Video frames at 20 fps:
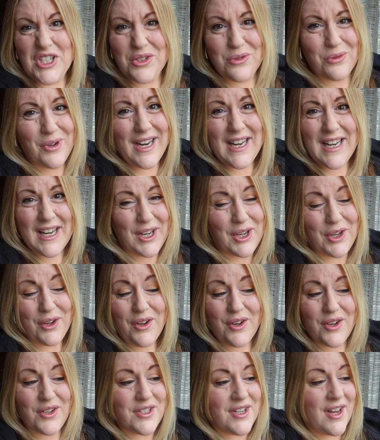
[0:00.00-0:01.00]
is really
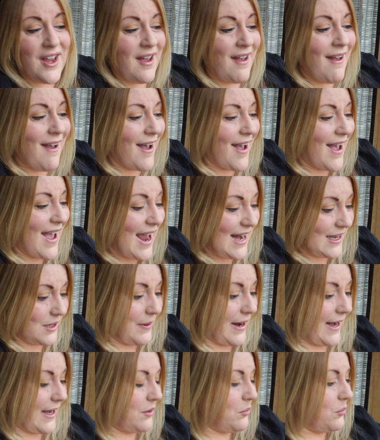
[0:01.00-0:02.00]
good.
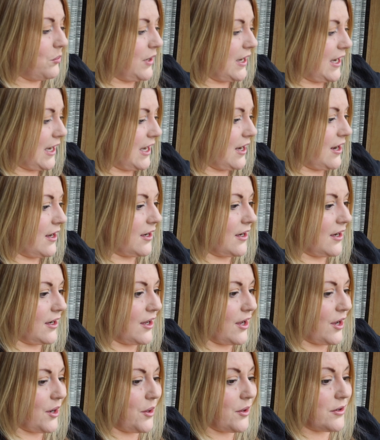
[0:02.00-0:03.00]
Anyway, we are going to
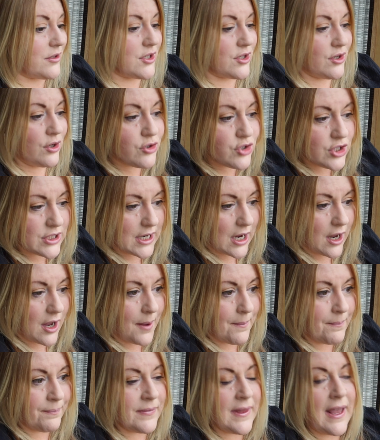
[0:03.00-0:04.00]
go to Notre
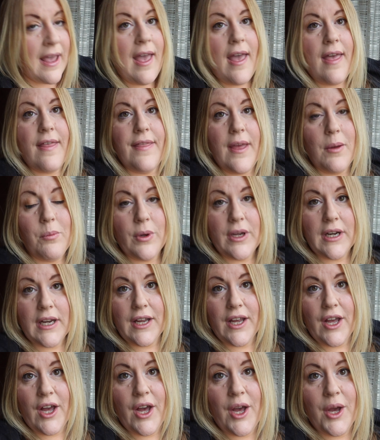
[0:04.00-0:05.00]
Dame, then we're going
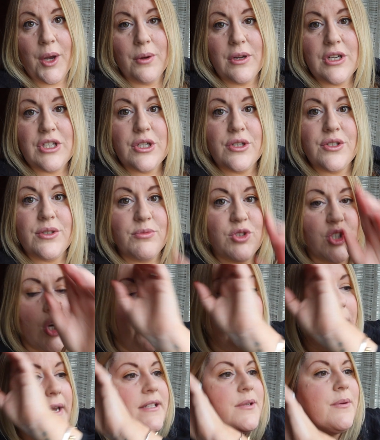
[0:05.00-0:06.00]
to go and do some
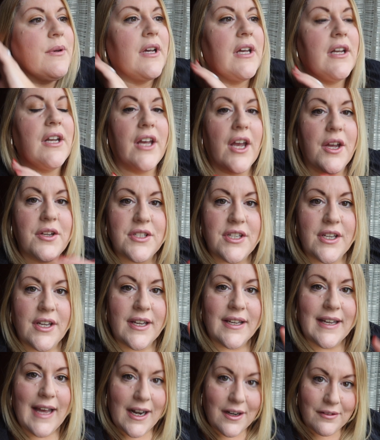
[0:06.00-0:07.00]
shopping. So we're going to go
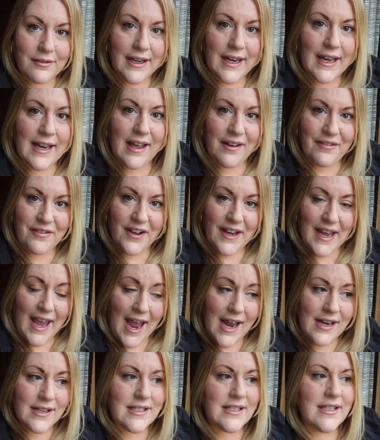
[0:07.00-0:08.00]
to Galeria
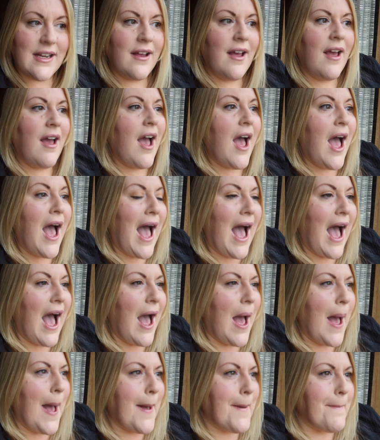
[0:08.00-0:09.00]
Lafayette,
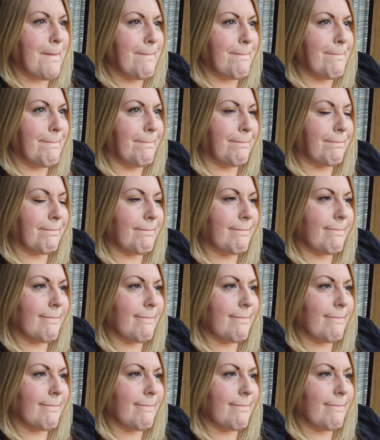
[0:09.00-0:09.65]
have a